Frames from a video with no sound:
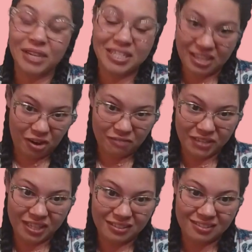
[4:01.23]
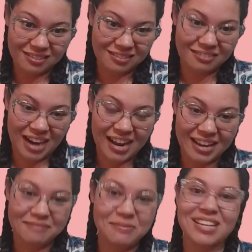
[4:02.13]
raising our fist,
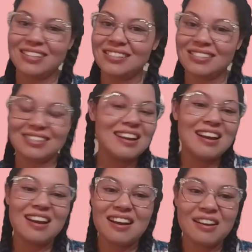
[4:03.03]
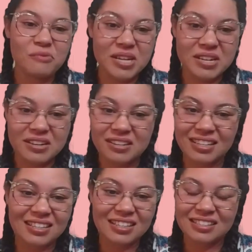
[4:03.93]
right? Because
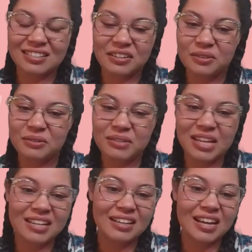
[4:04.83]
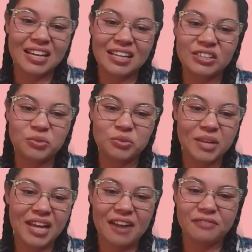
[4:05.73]
it is a new day and age. We
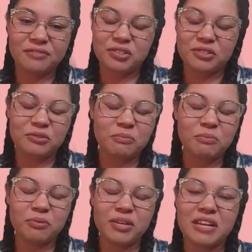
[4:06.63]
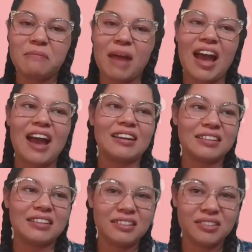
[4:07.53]
have to bring back
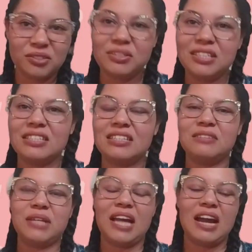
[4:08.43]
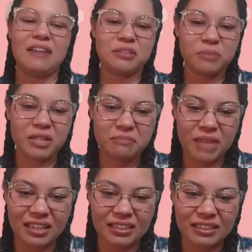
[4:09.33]
unity. We have to bring
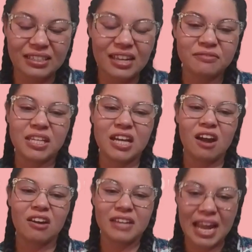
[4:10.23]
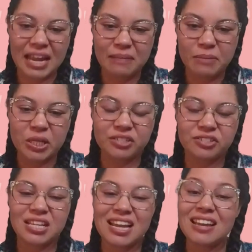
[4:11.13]
back loving our
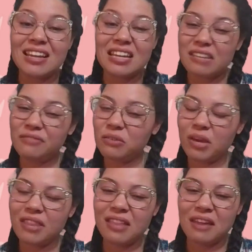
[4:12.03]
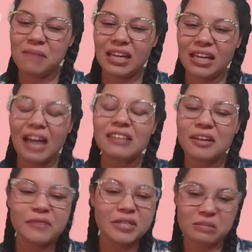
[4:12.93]
neighbors, even when they may not
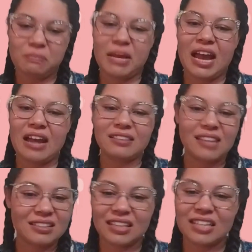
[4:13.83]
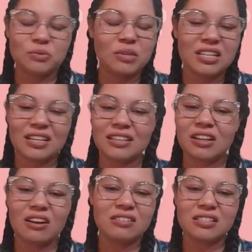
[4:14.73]
love us back. That's what God
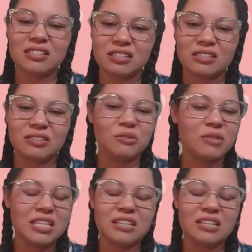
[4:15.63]
calls us to do.